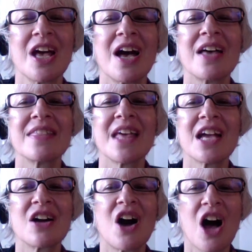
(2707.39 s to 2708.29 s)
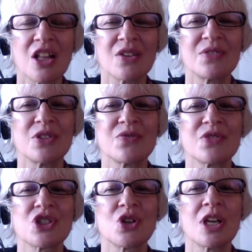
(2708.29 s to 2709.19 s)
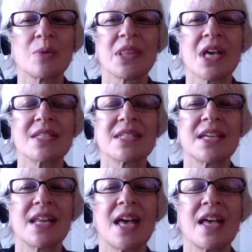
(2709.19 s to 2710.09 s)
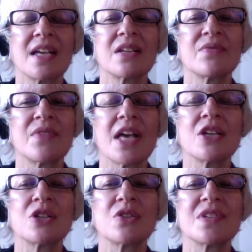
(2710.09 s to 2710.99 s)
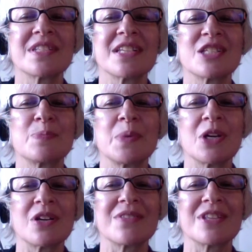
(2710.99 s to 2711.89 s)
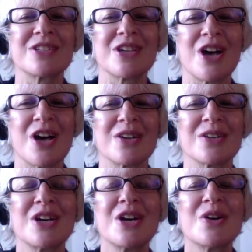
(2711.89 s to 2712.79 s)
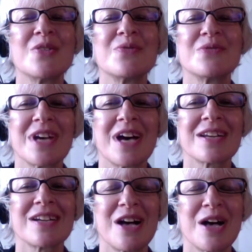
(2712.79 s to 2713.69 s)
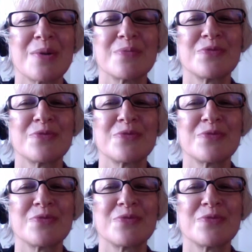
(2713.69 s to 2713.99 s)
I thank all of you for joining with us today and invite you to visit spiritofthedawn.com